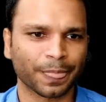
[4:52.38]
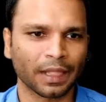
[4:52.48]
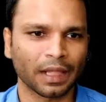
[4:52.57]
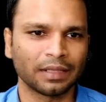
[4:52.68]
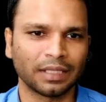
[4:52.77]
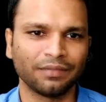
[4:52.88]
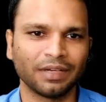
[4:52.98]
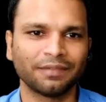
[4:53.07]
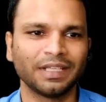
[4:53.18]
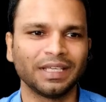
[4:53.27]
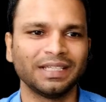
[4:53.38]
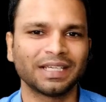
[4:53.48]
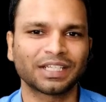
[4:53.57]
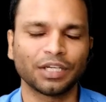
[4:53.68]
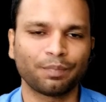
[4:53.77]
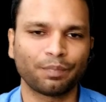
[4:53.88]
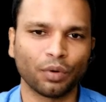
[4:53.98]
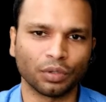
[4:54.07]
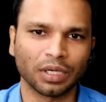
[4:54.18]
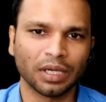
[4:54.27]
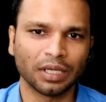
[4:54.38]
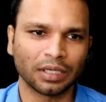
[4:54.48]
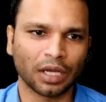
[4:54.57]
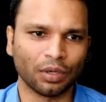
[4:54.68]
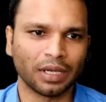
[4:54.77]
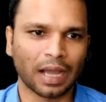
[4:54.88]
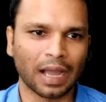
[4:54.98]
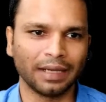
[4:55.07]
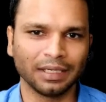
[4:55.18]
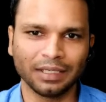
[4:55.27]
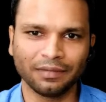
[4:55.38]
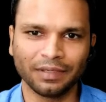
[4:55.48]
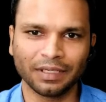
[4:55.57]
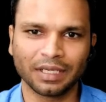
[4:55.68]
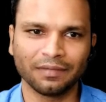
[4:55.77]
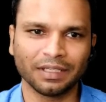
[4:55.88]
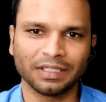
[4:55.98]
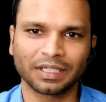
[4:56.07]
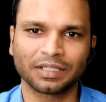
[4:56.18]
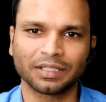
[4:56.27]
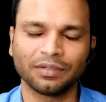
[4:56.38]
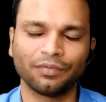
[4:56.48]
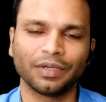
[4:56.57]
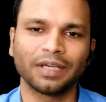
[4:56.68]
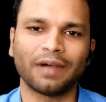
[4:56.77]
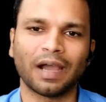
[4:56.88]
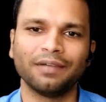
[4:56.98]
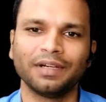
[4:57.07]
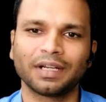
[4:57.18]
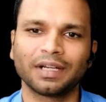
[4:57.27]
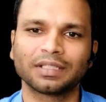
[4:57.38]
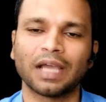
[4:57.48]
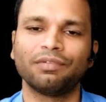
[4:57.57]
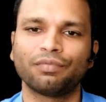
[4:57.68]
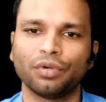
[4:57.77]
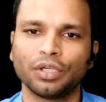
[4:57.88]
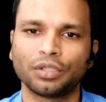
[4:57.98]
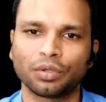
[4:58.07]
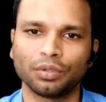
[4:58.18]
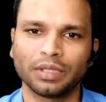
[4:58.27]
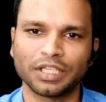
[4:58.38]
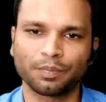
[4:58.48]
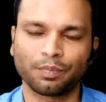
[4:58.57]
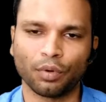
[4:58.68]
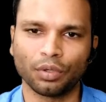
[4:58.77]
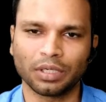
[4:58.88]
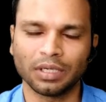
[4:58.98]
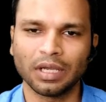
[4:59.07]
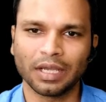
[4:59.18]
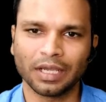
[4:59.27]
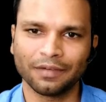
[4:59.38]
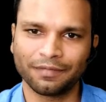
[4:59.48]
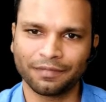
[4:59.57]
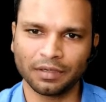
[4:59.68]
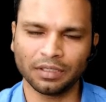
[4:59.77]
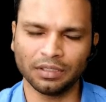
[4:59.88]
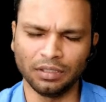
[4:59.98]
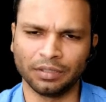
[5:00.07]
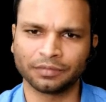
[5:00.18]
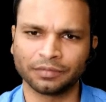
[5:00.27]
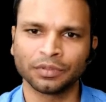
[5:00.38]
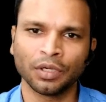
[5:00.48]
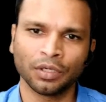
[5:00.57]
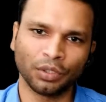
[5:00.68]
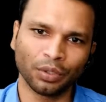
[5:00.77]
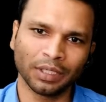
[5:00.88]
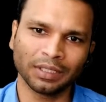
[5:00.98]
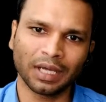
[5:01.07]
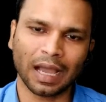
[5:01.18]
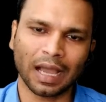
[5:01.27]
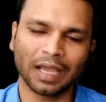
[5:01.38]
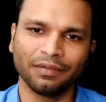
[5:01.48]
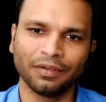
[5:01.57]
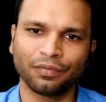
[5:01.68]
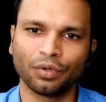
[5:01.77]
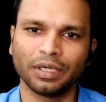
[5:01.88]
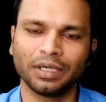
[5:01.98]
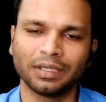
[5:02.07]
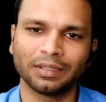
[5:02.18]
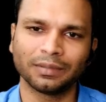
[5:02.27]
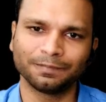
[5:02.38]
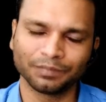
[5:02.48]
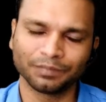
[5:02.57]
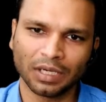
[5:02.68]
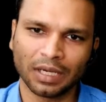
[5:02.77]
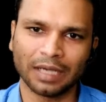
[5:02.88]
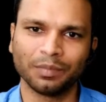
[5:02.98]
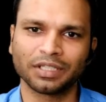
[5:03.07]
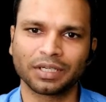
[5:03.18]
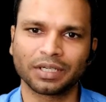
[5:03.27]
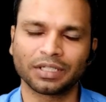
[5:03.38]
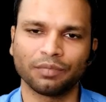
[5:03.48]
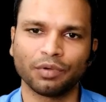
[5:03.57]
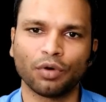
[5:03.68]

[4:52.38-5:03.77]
Then we have the injection port. Now, ideally, we give IV drugs, IV fluid through this port. If during the IV fluid administration, we want to